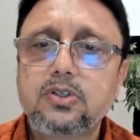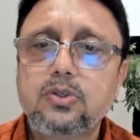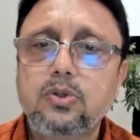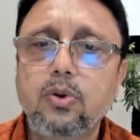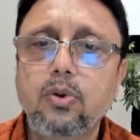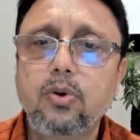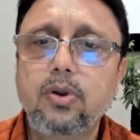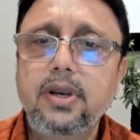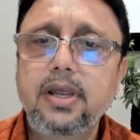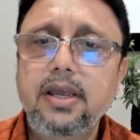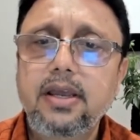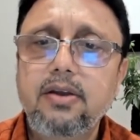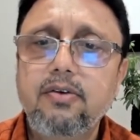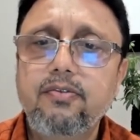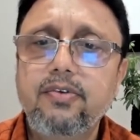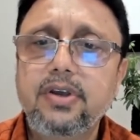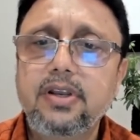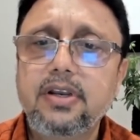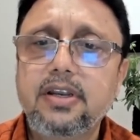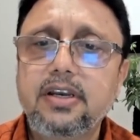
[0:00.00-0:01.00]
Slowly
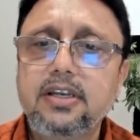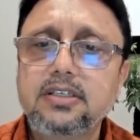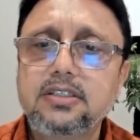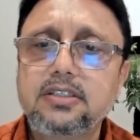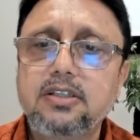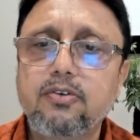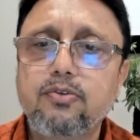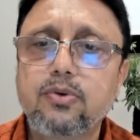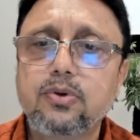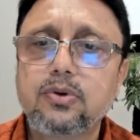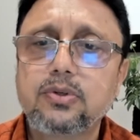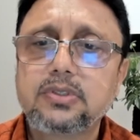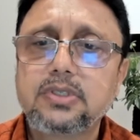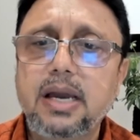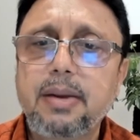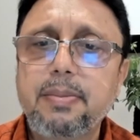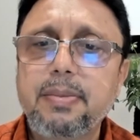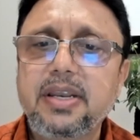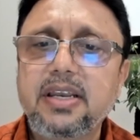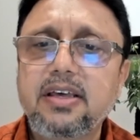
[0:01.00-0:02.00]
we increase the
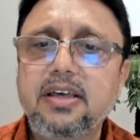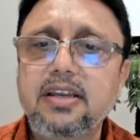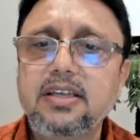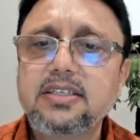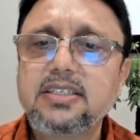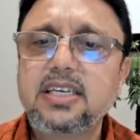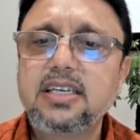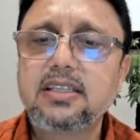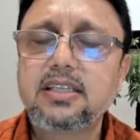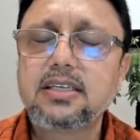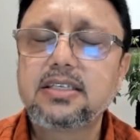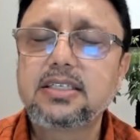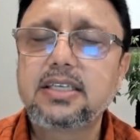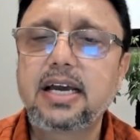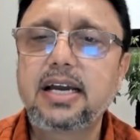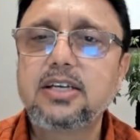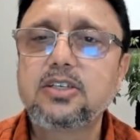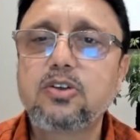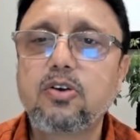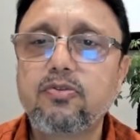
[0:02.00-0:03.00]
force. I am increasing the
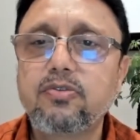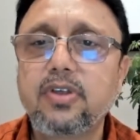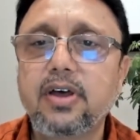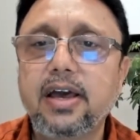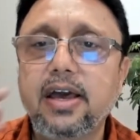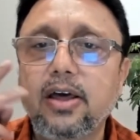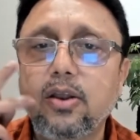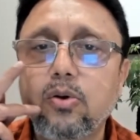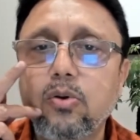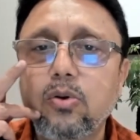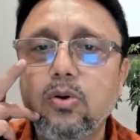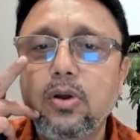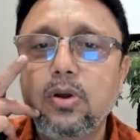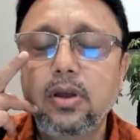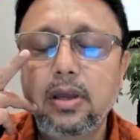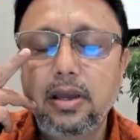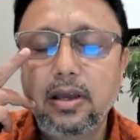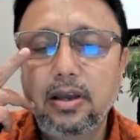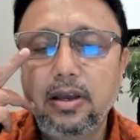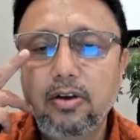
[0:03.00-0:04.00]
size of the arrow,
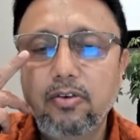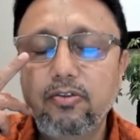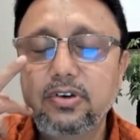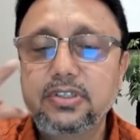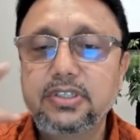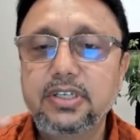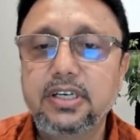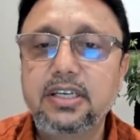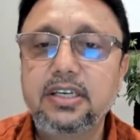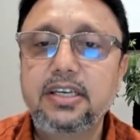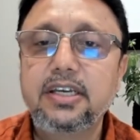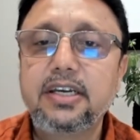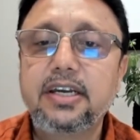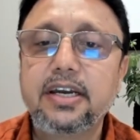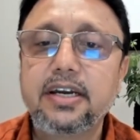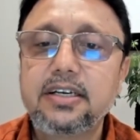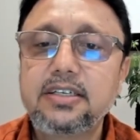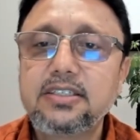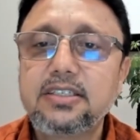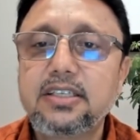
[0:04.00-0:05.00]
which
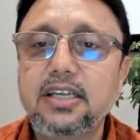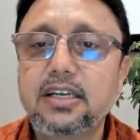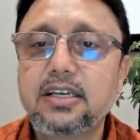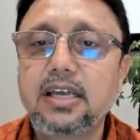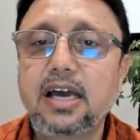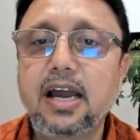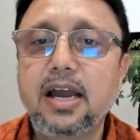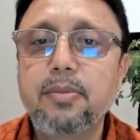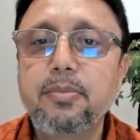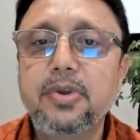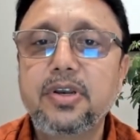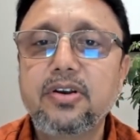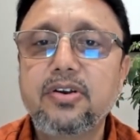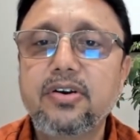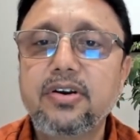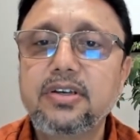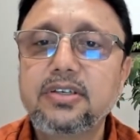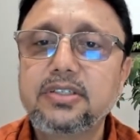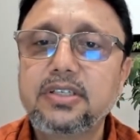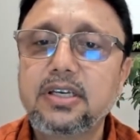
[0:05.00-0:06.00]
indicates that I am
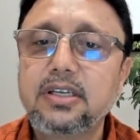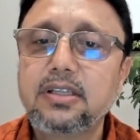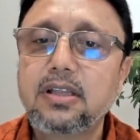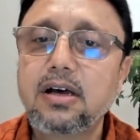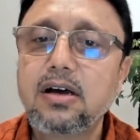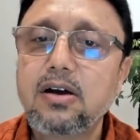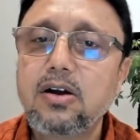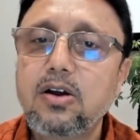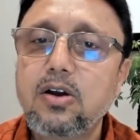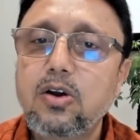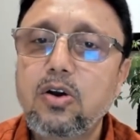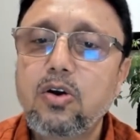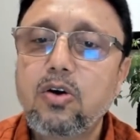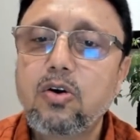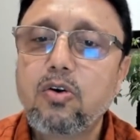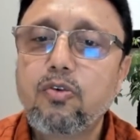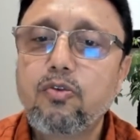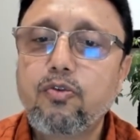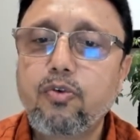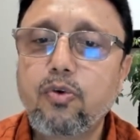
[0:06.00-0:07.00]
increasing the
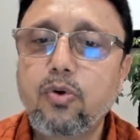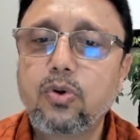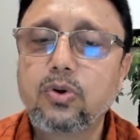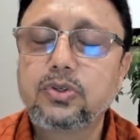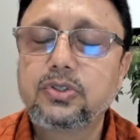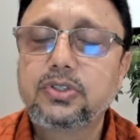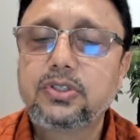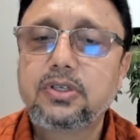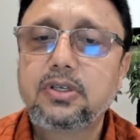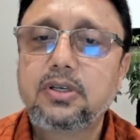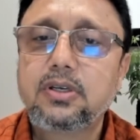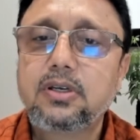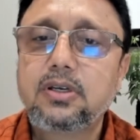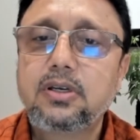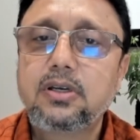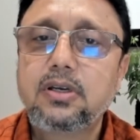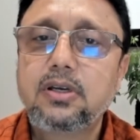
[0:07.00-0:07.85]
force.